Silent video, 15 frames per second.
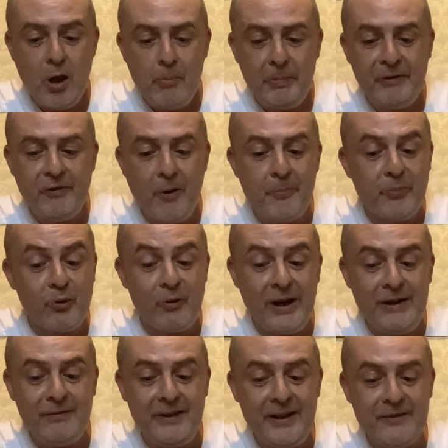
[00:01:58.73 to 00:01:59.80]
before
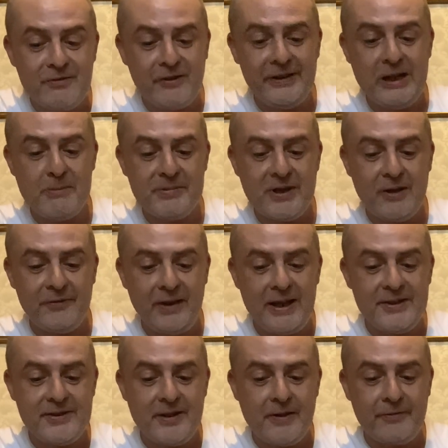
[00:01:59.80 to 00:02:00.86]
bravely throwing himself
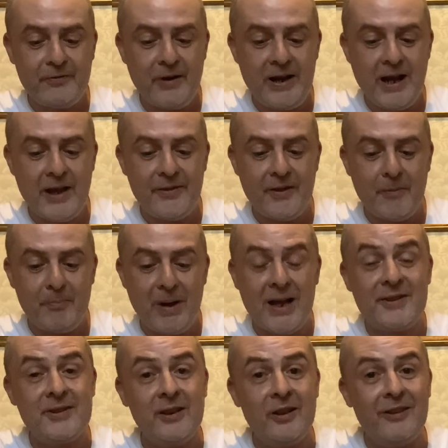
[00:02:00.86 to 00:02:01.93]
into the fray at the
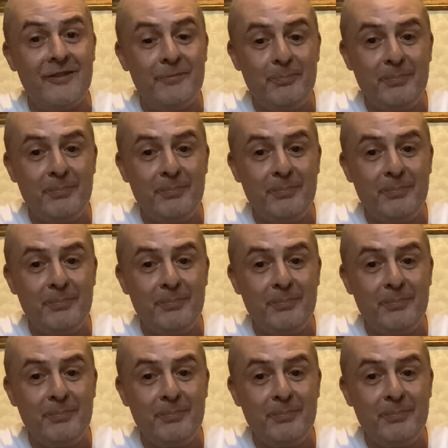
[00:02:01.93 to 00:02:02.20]
Battle of